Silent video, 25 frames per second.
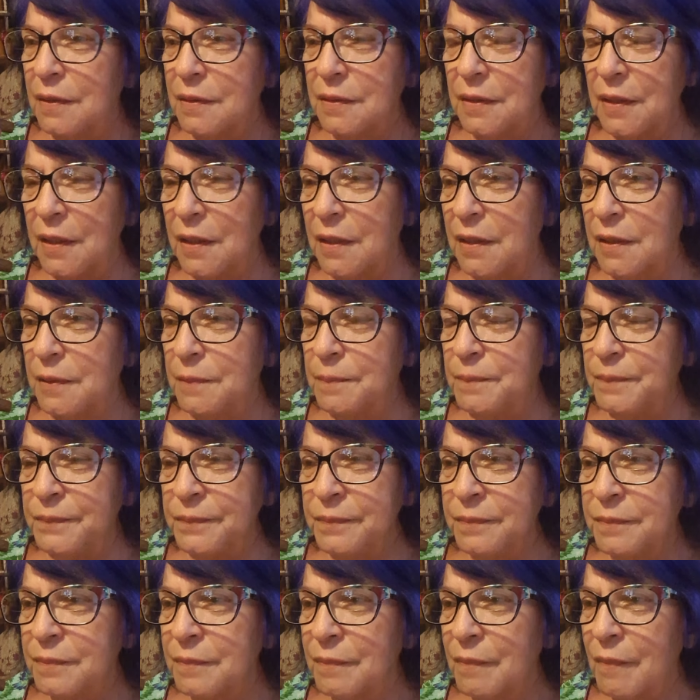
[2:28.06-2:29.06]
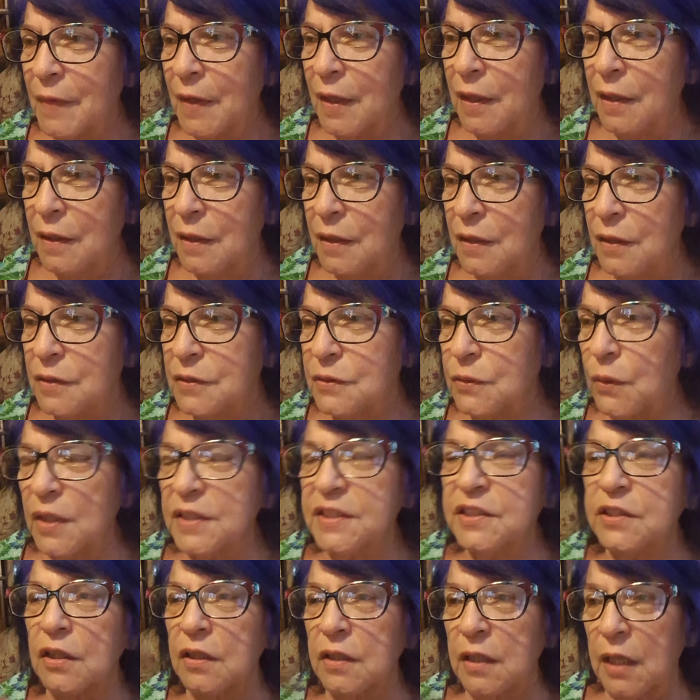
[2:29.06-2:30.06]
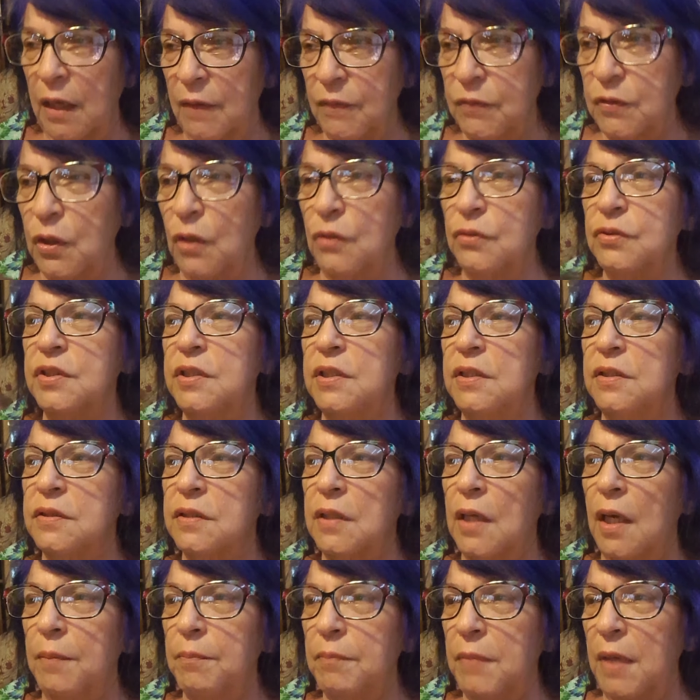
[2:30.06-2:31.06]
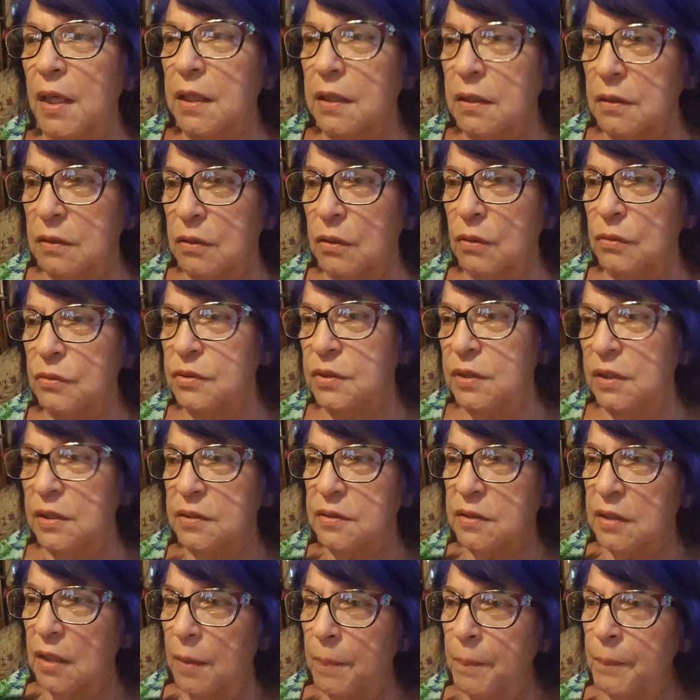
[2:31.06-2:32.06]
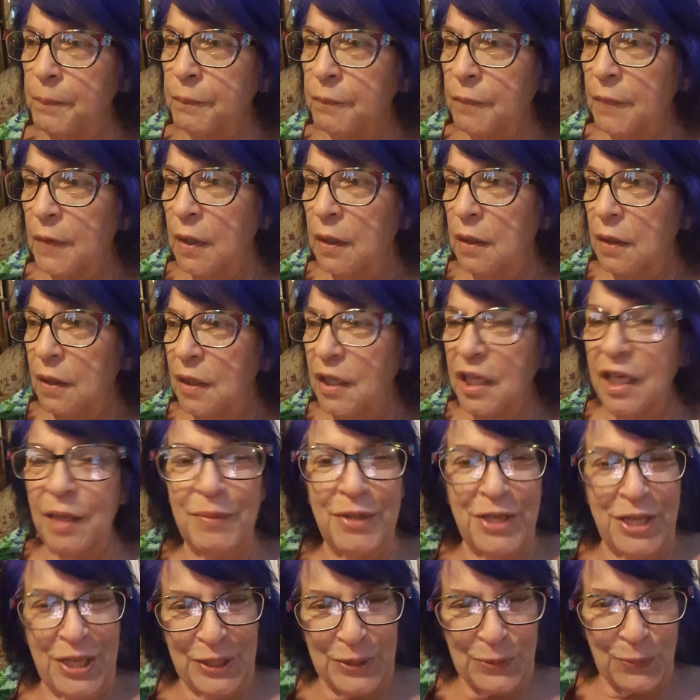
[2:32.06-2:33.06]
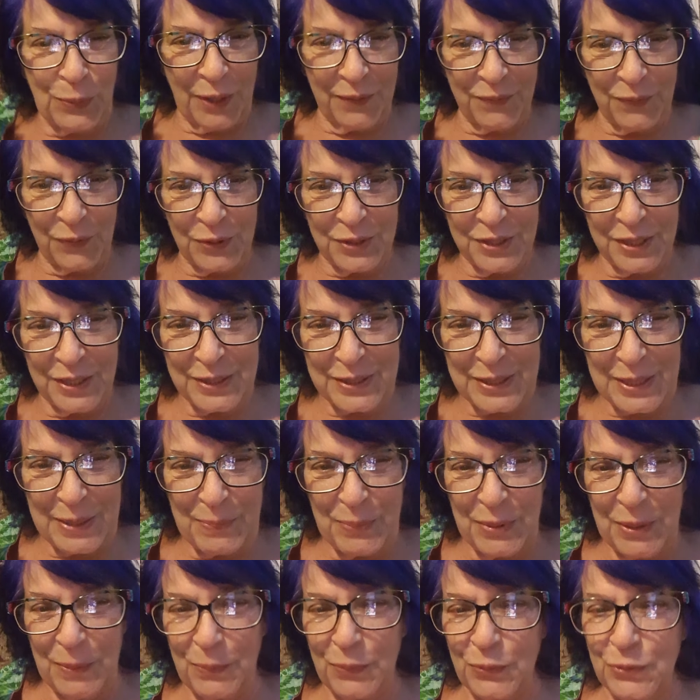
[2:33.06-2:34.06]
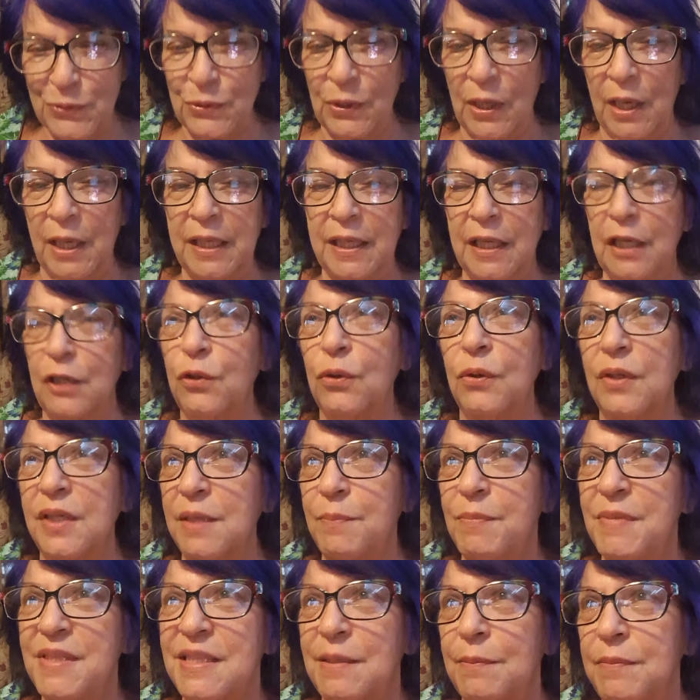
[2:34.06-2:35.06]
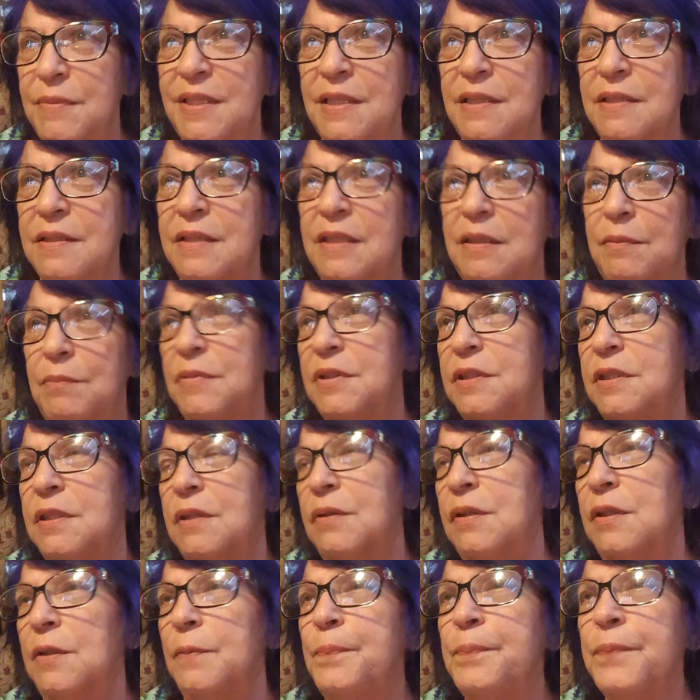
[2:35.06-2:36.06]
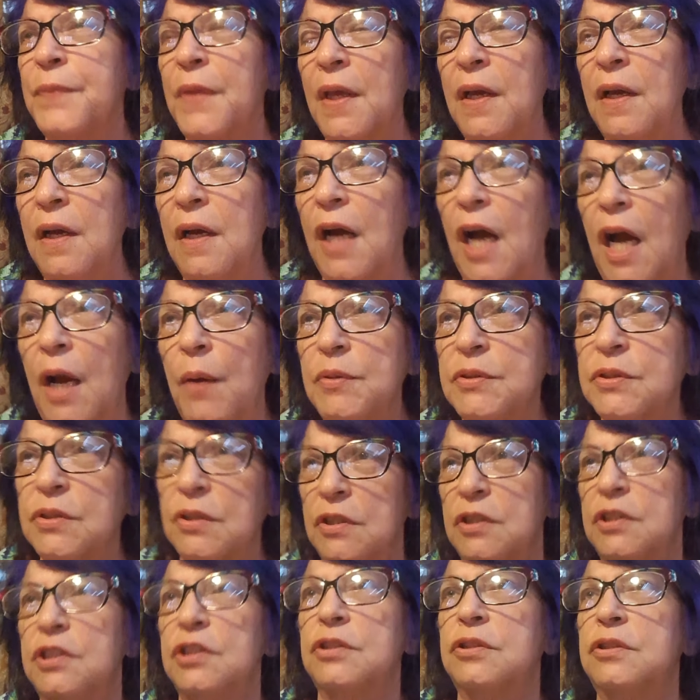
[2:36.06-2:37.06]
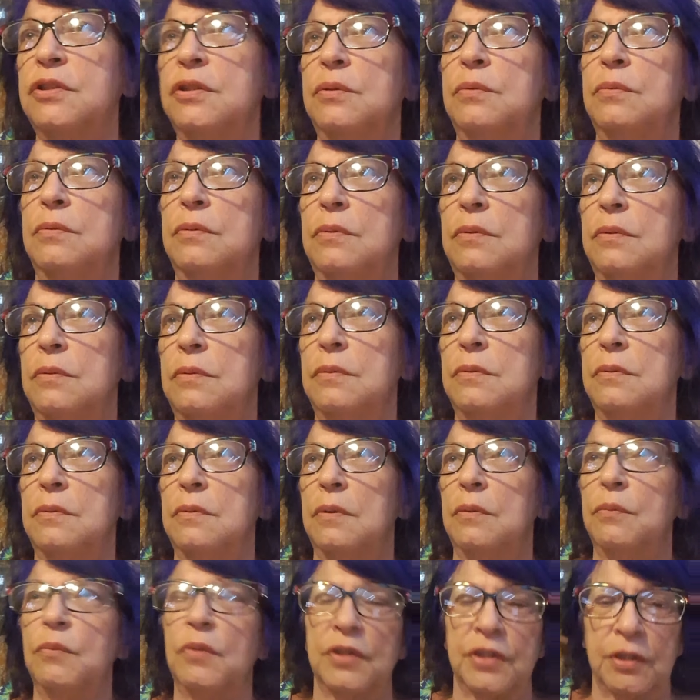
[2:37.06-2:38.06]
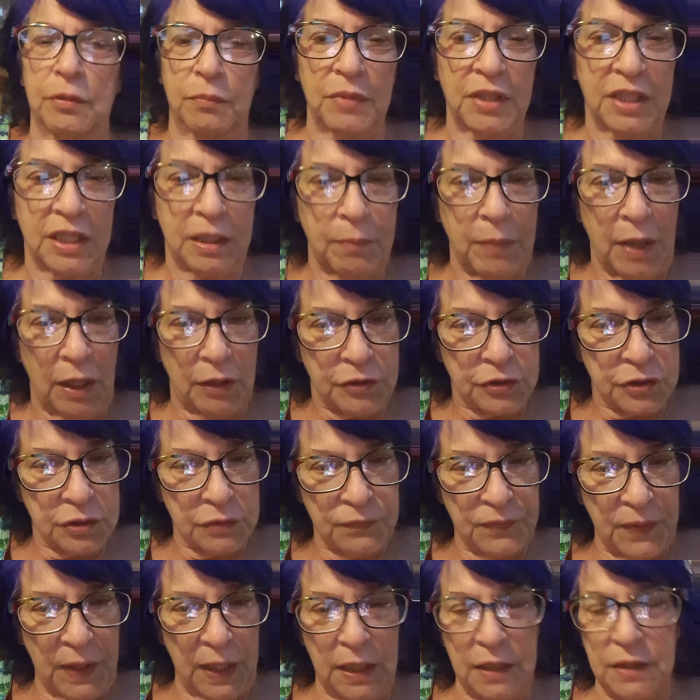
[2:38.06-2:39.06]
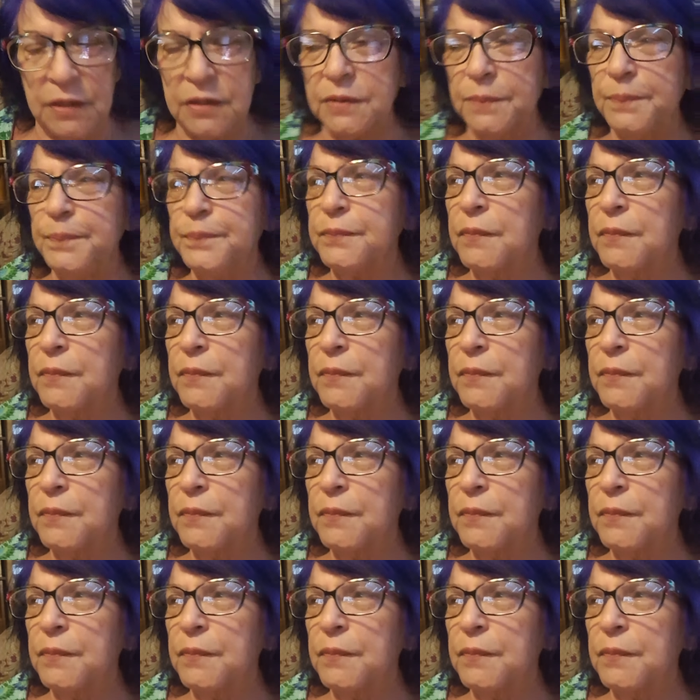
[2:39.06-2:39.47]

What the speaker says: So I still have ghosties. I'm making ghosties some. Him and his wife are Disney people, so I got to go get me some Disney material. I was going to just do, well, they're Mickey Mouse fans.